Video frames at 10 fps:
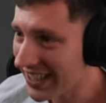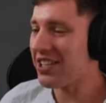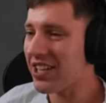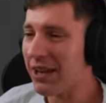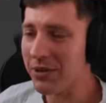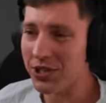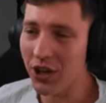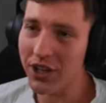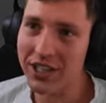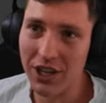This team is
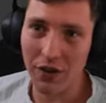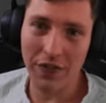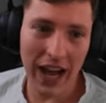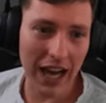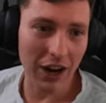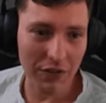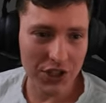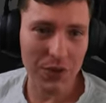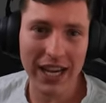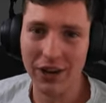cooking so far.
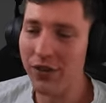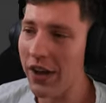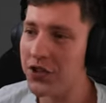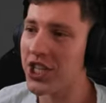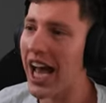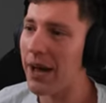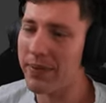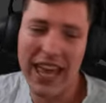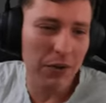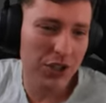Obviously, we had a rough start,
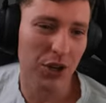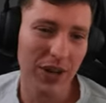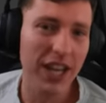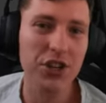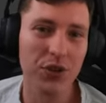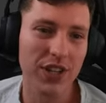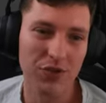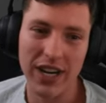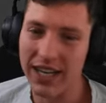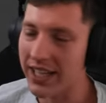but that was due to
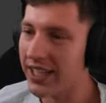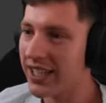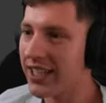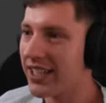injuries, really.